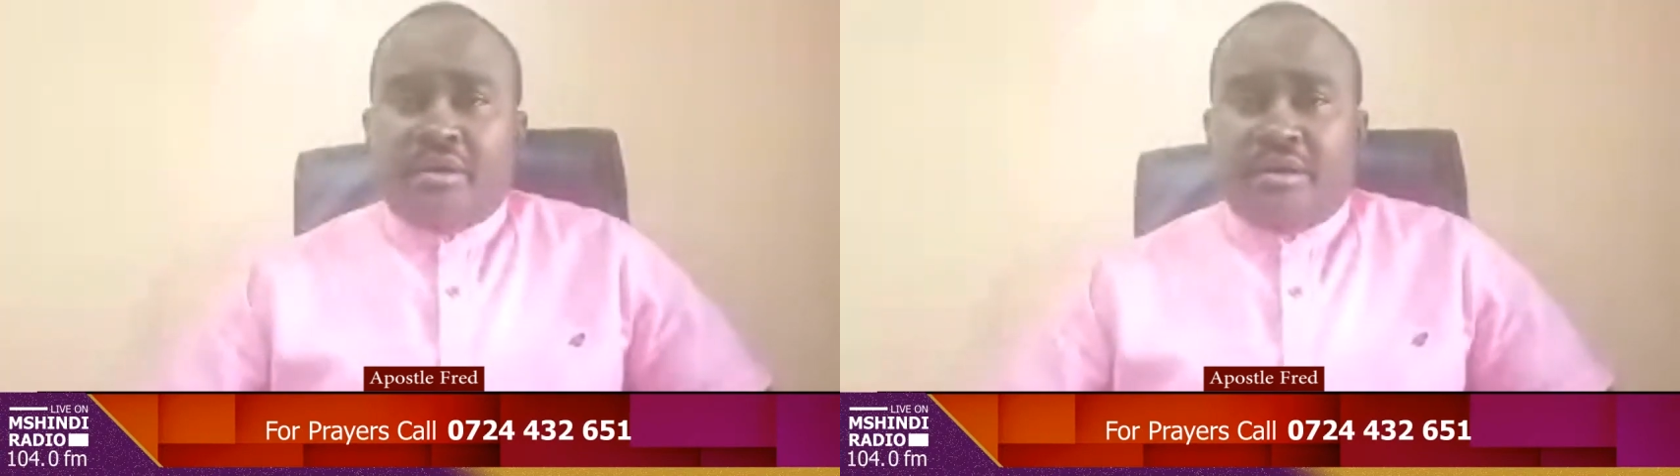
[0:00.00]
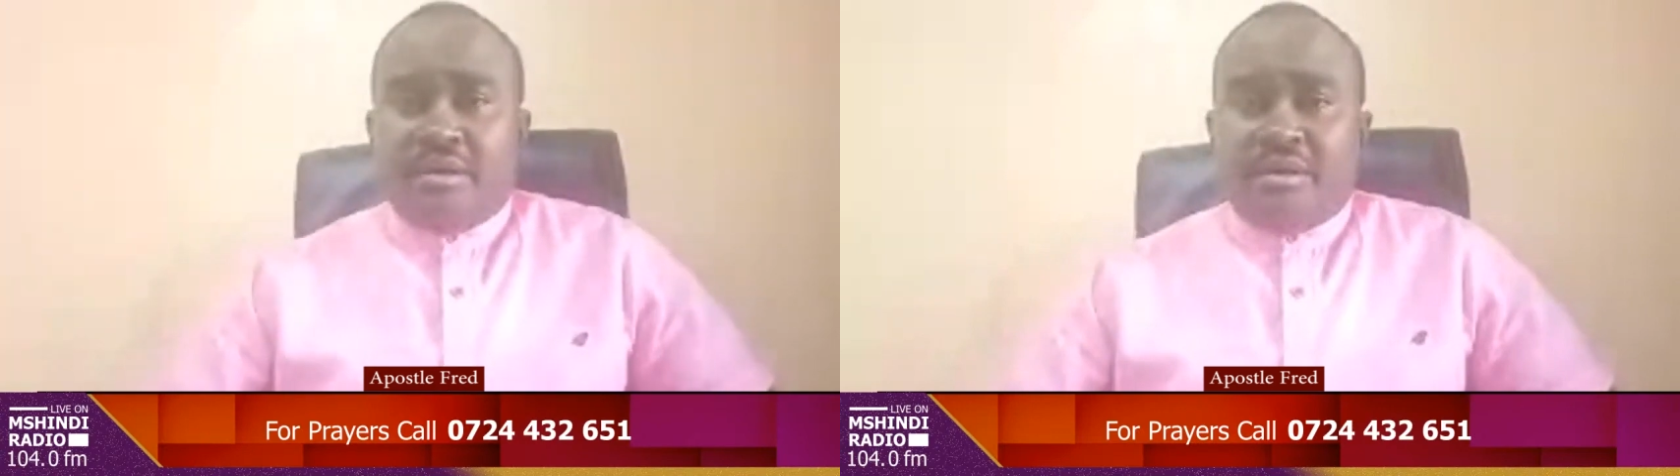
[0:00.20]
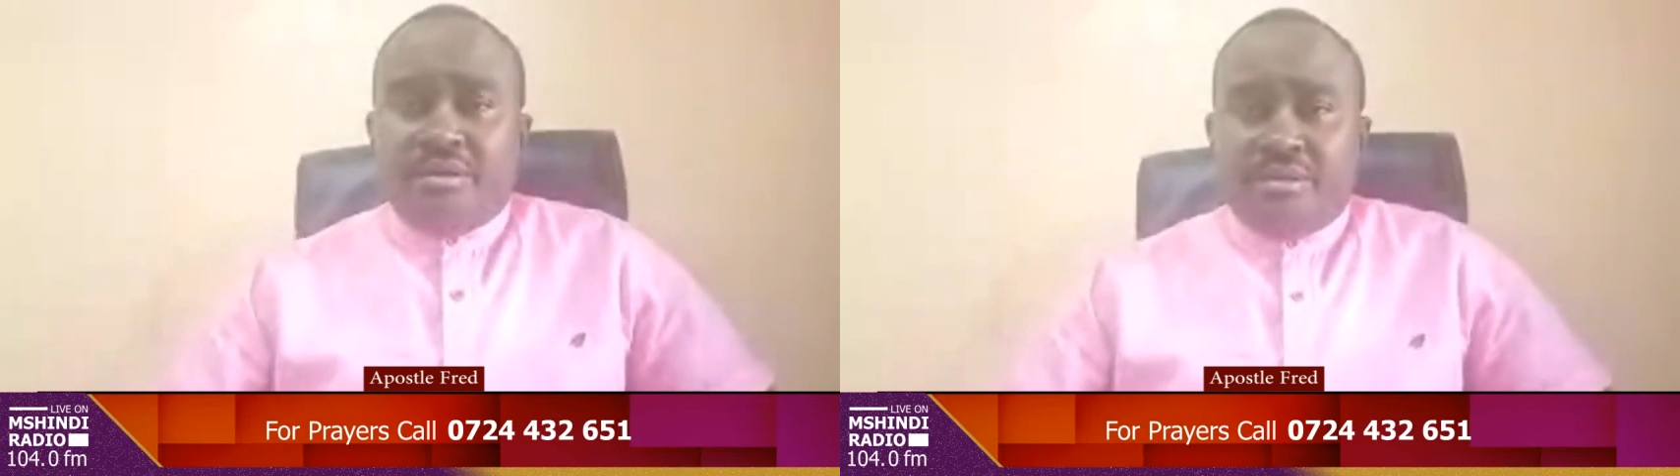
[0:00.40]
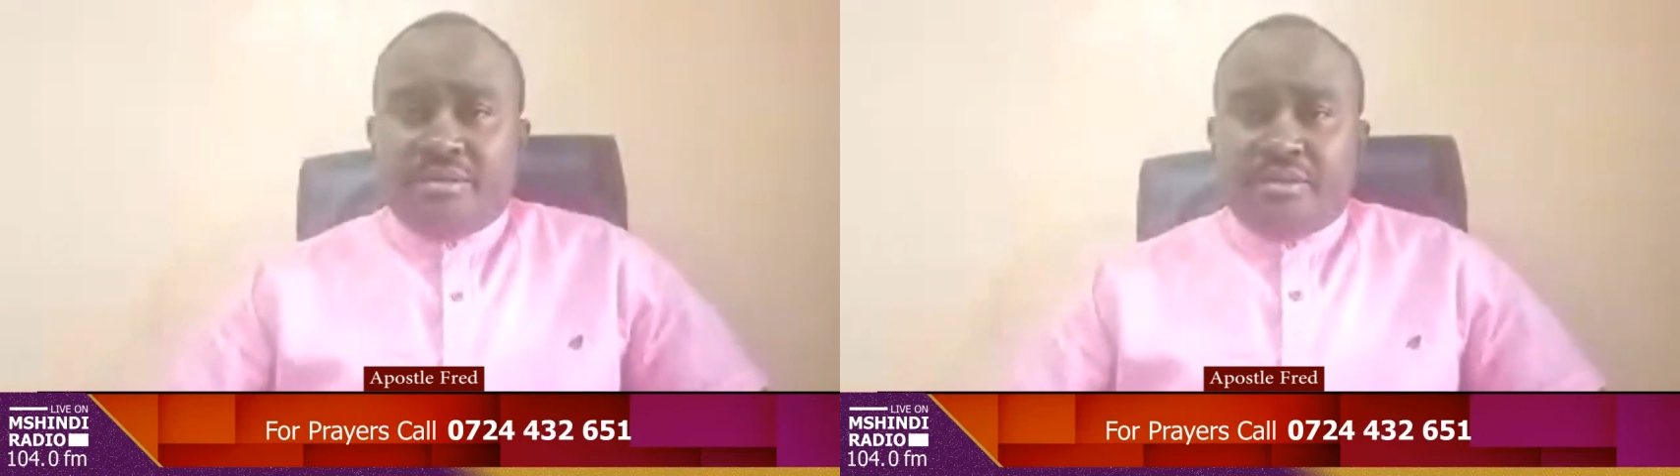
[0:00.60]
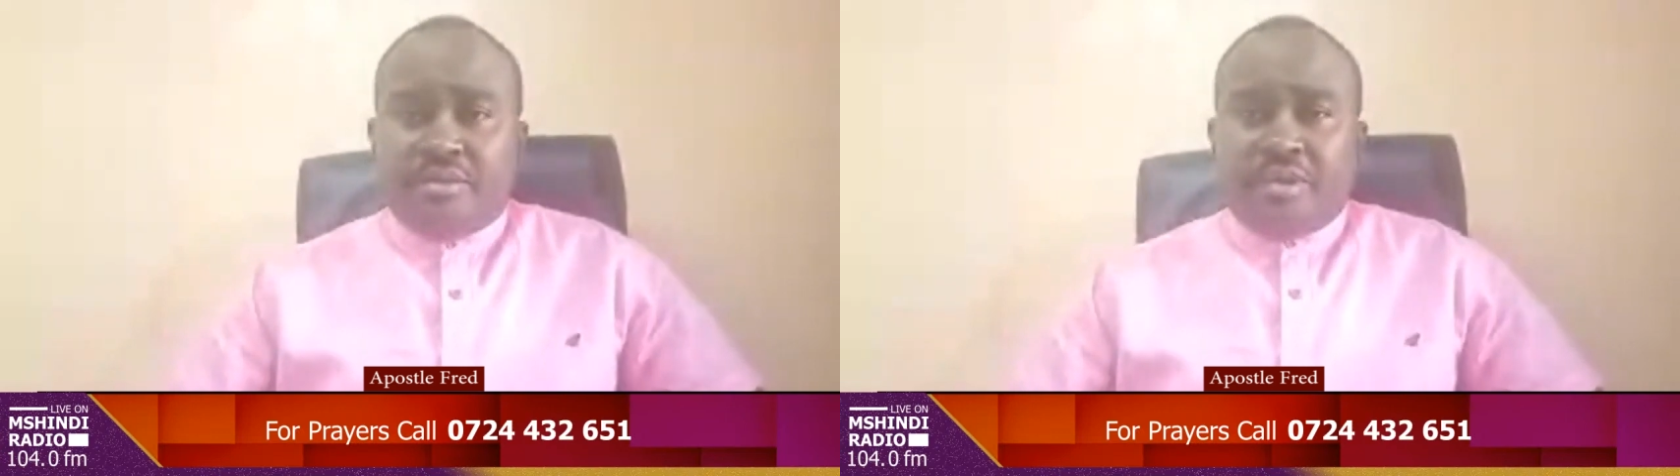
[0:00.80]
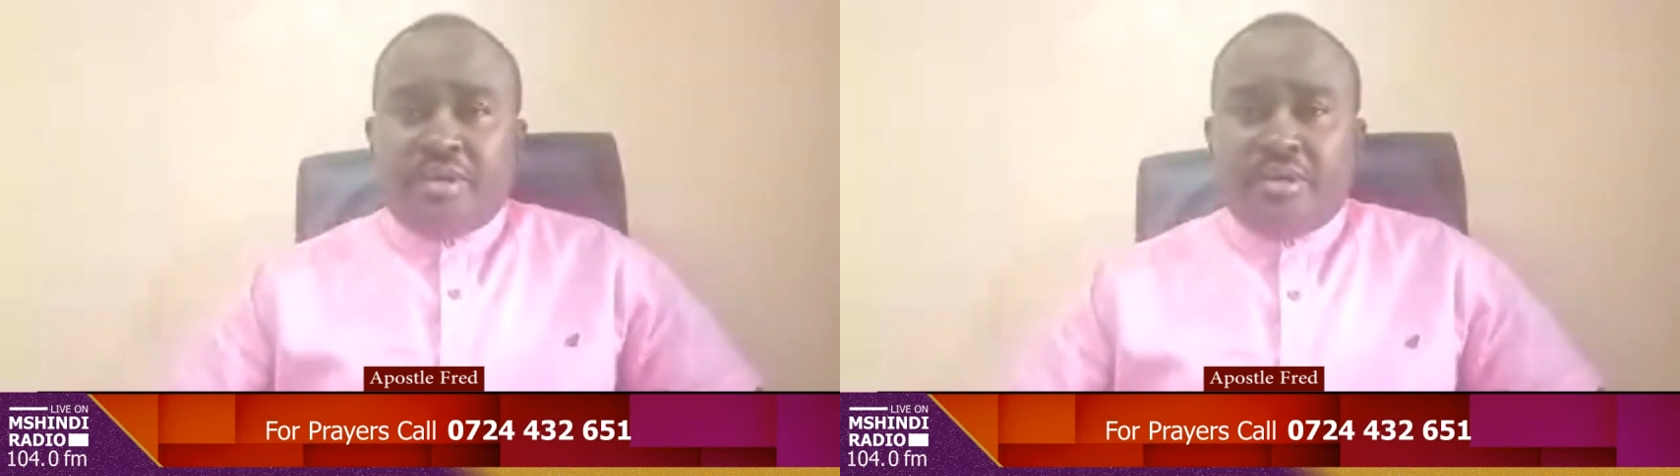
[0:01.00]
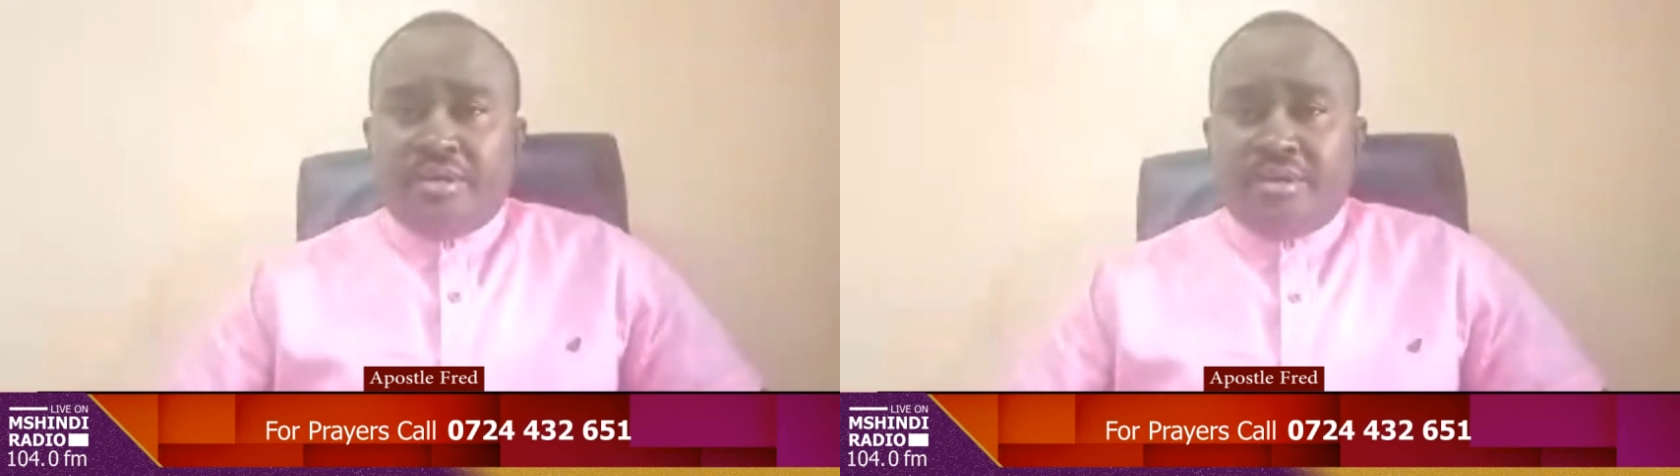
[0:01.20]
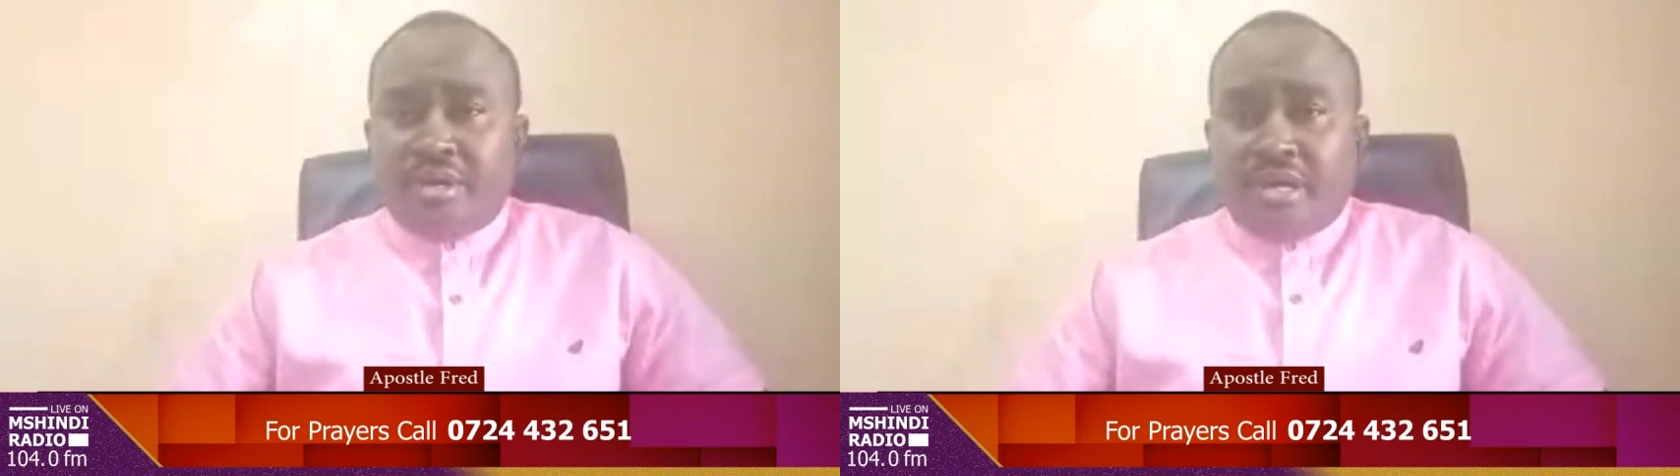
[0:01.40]
the
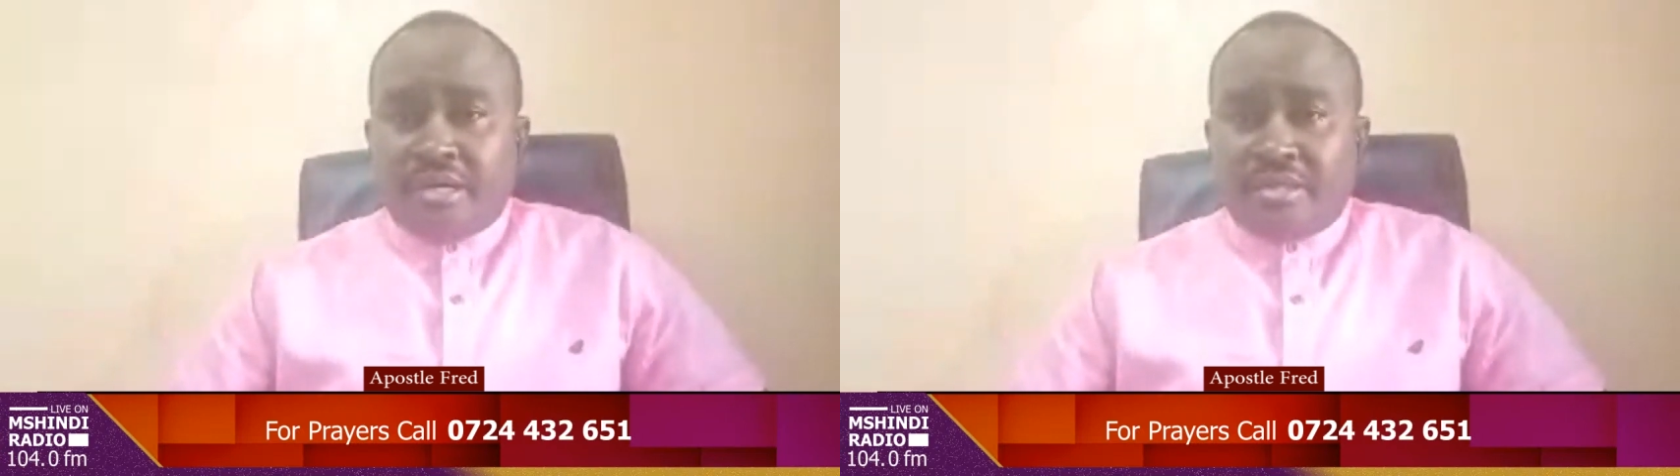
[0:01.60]
way